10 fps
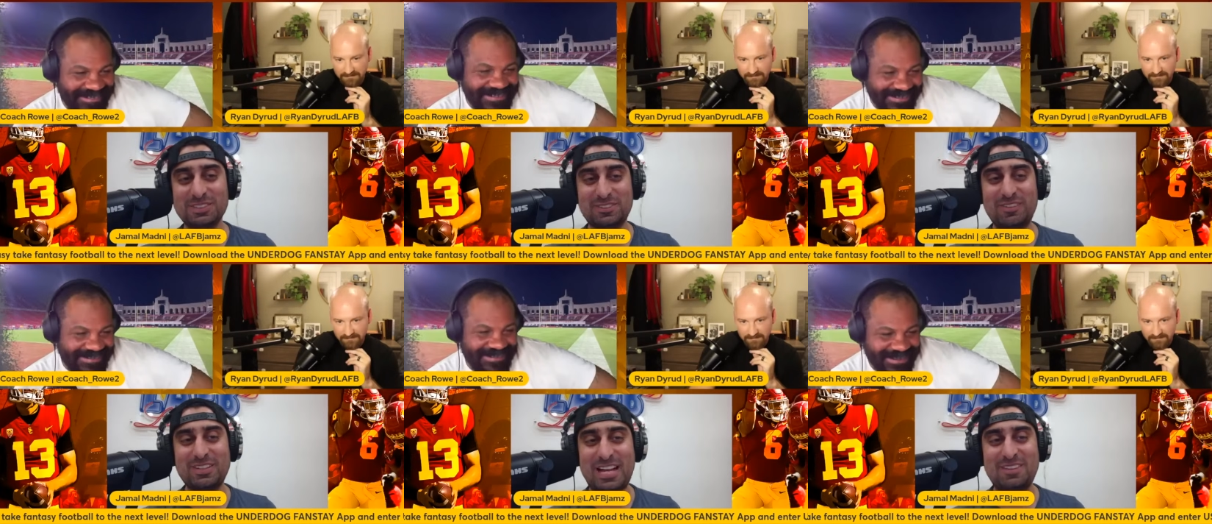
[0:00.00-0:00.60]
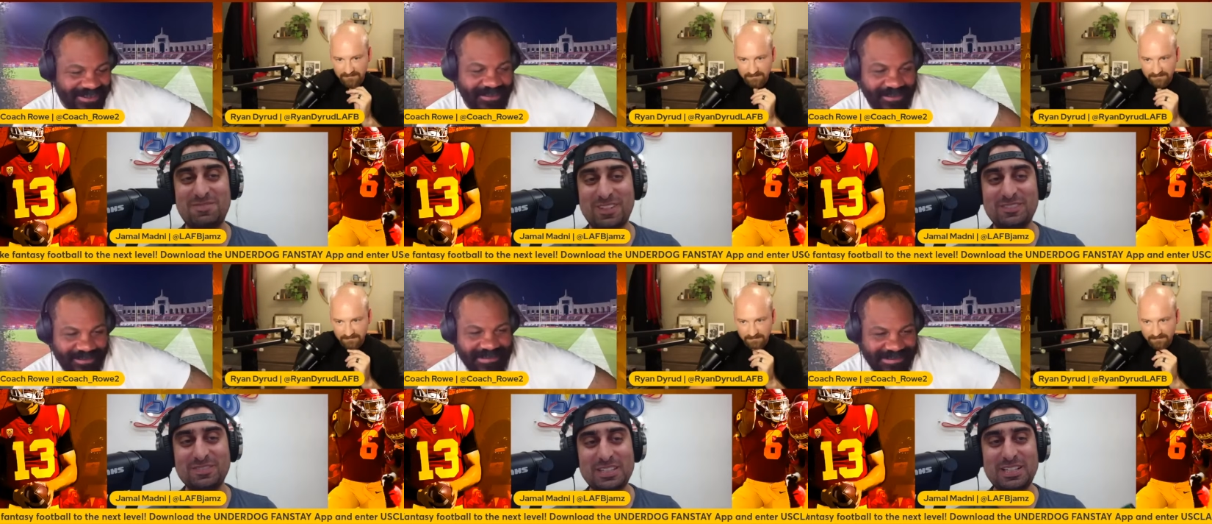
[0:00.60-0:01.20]
Speaker 1: You remember that
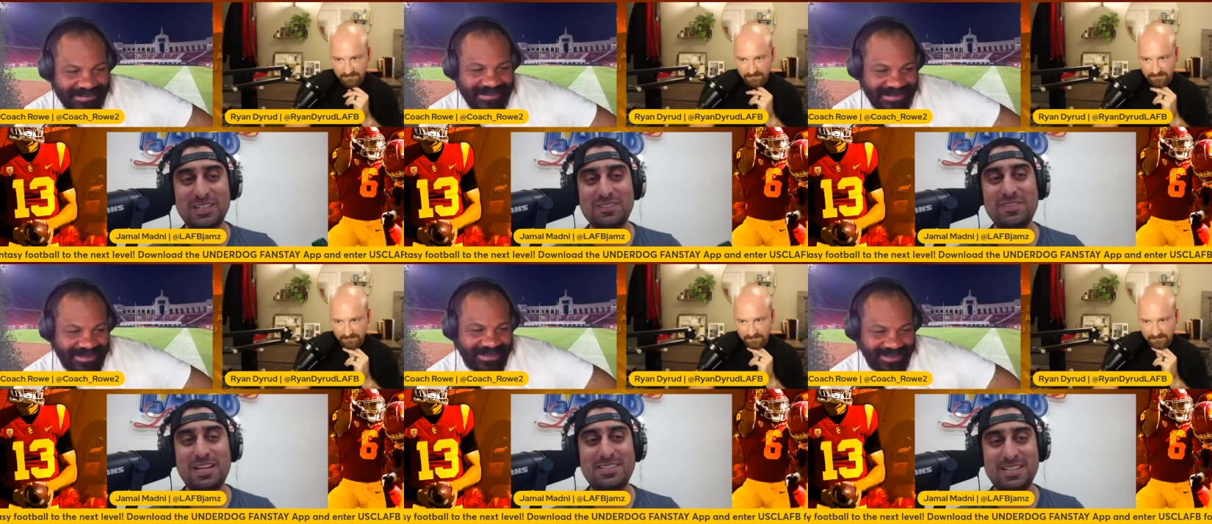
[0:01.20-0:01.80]
from, you know, eight,